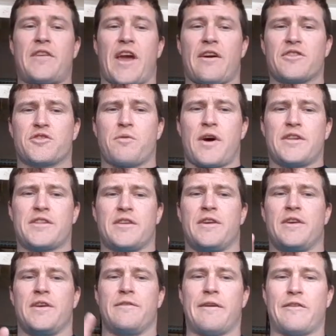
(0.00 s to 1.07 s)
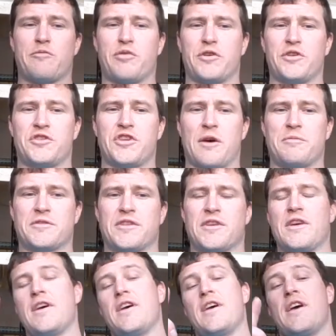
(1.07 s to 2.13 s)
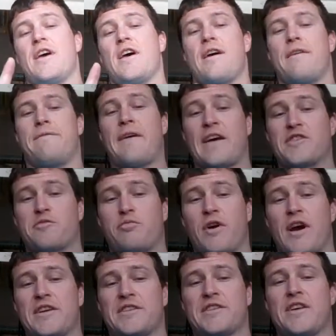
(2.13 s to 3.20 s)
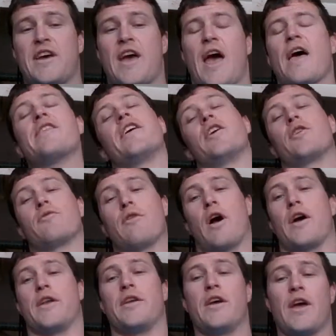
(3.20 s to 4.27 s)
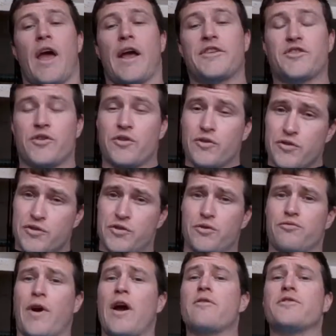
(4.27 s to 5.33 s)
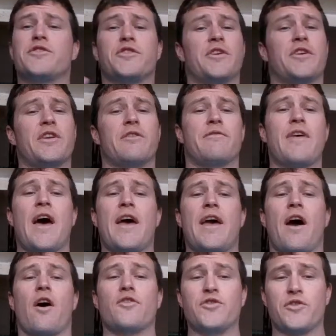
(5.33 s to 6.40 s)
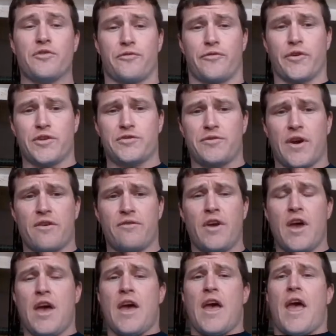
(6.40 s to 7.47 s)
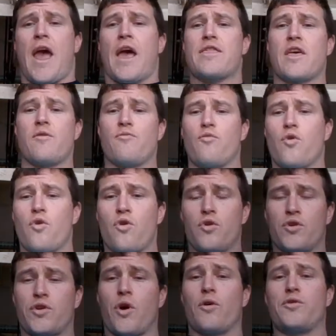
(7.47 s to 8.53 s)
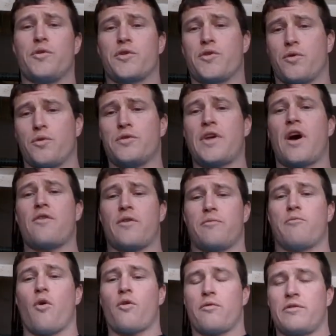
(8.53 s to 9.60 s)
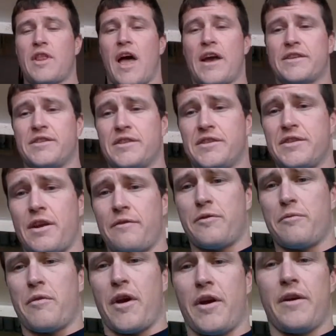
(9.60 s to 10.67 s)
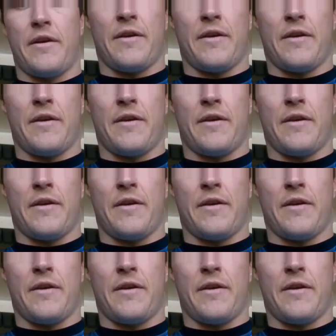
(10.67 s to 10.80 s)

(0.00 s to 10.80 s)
air squats, 50 push-ups, vest press, and then a run. And so you just do round circuit of that. I'll do the first round, and then we'll go to a cool down and more relaxing stuff from there.